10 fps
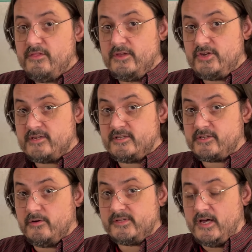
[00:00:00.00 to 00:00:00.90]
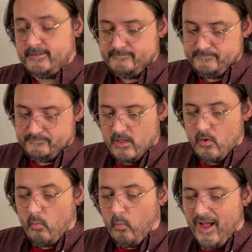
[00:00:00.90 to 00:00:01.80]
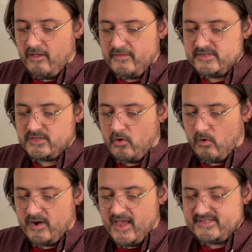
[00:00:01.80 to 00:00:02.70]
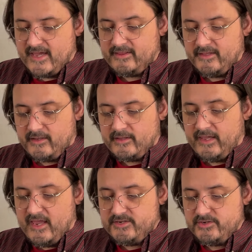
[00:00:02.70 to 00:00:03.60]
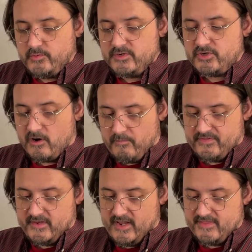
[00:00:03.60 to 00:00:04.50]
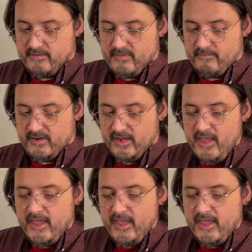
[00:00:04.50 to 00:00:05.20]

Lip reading: The justice goes on, while this court has had little occasion to interpret the Ninth Amendment,